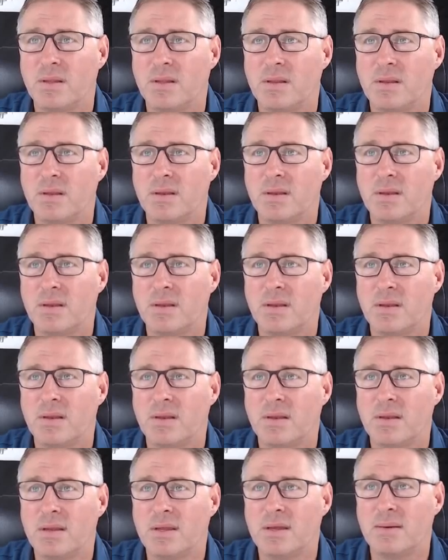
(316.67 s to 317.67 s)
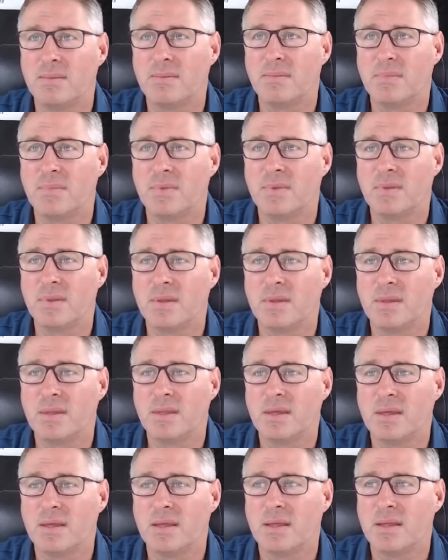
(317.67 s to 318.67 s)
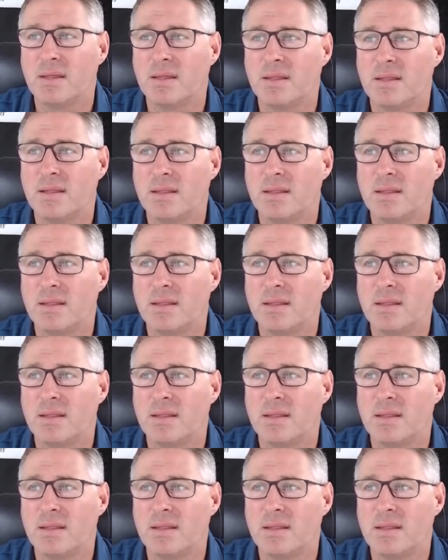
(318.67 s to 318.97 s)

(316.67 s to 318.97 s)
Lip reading: Timber, this is a double masonry, so we won't see.